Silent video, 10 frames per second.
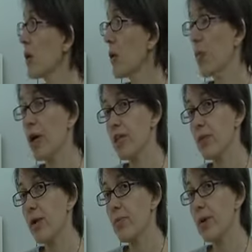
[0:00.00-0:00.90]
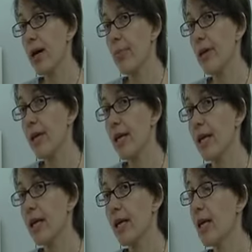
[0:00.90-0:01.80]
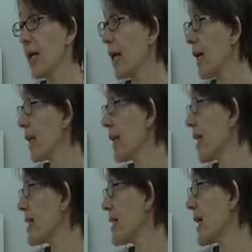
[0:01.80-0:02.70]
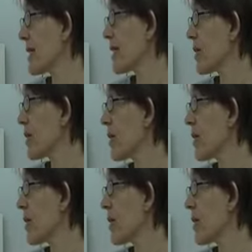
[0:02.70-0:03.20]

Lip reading: The one-to-one property lets us